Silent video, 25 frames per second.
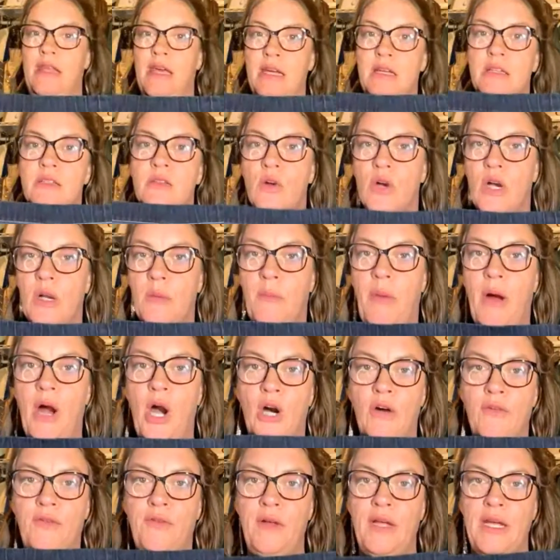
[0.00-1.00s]
these are in
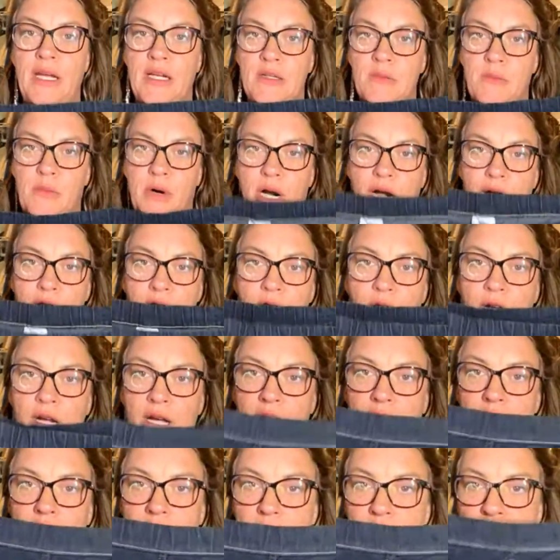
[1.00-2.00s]
perfect brand new
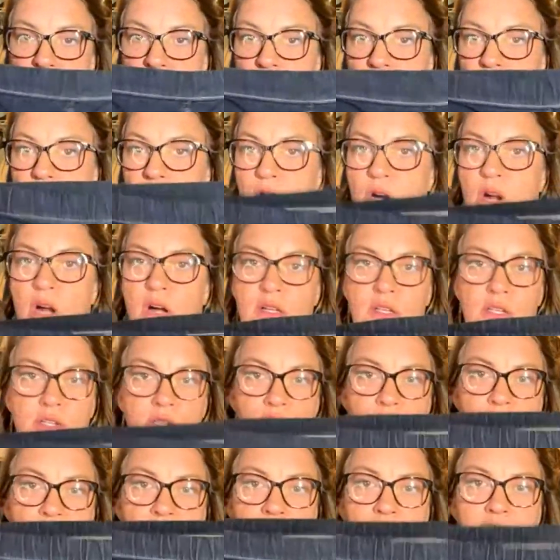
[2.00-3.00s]
condition. They're not
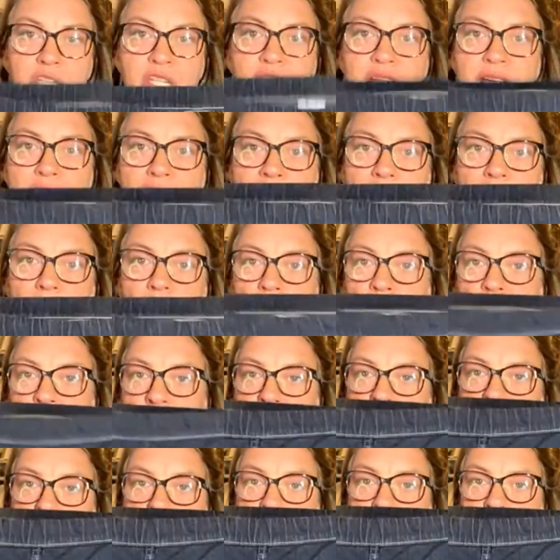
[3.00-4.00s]
stretched out.
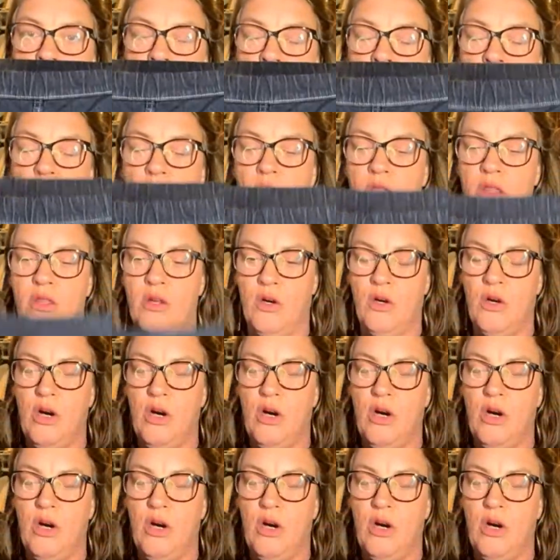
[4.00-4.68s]
They're